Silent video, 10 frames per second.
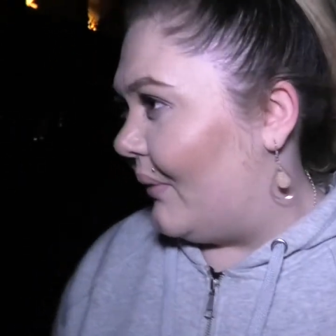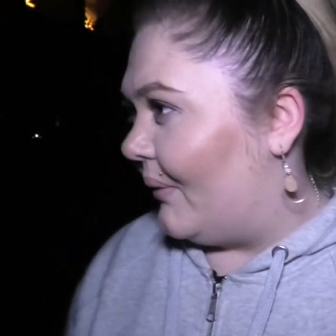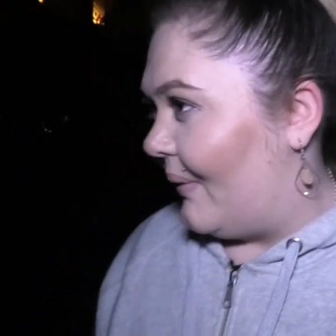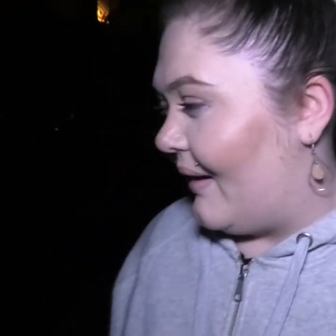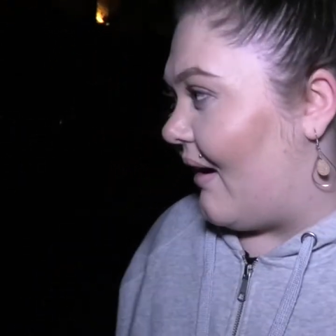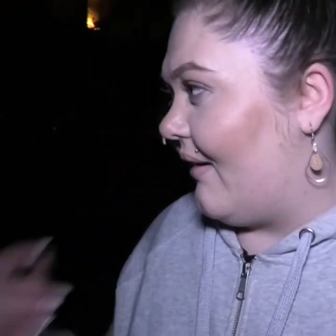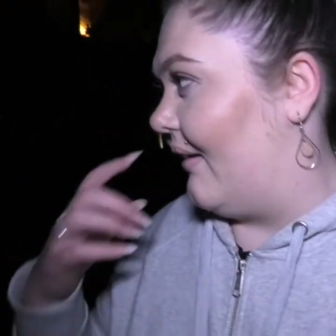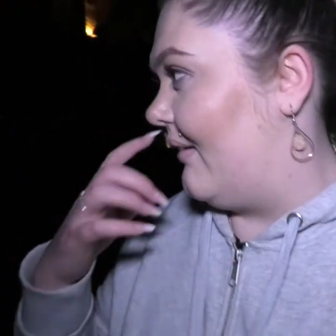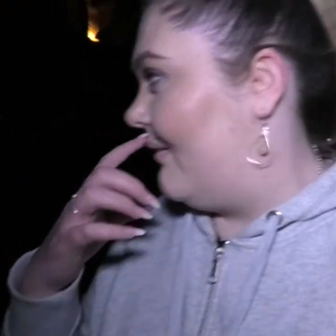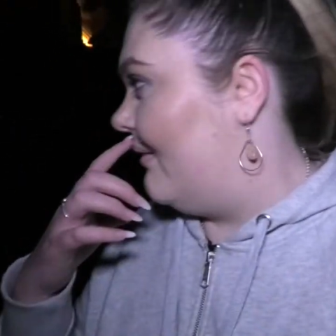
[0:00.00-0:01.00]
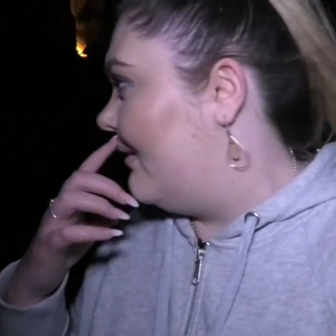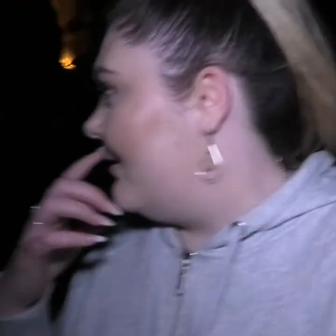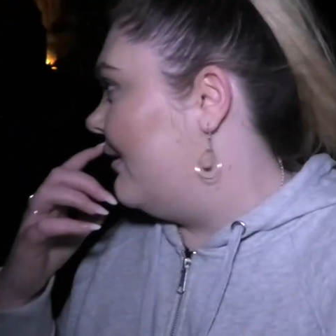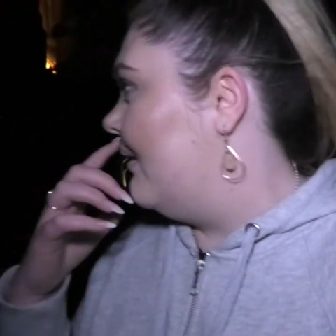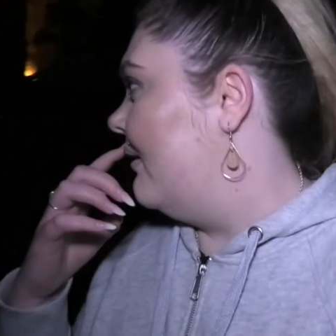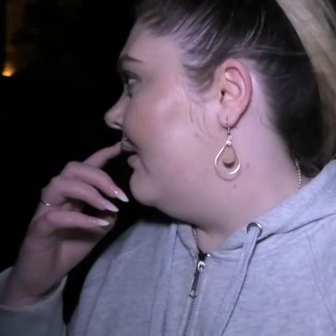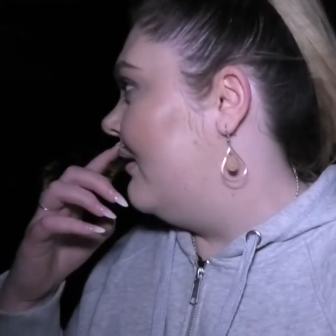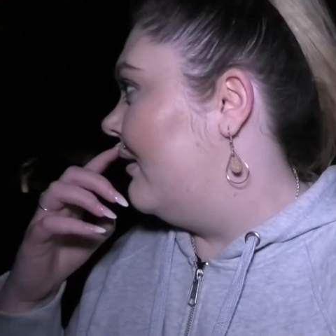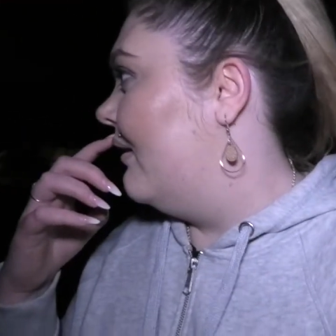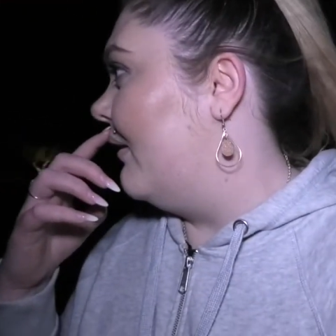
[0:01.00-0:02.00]
Where are you?
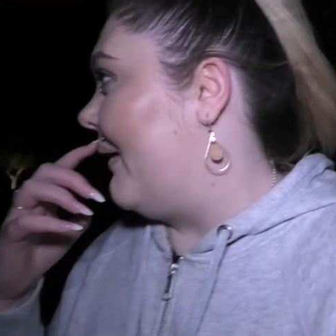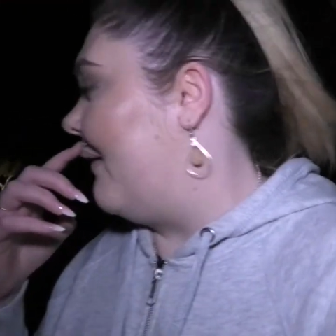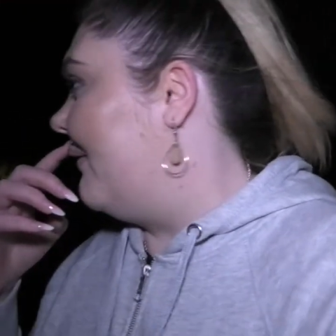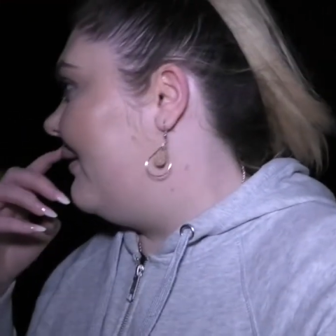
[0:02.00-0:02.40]
Wow.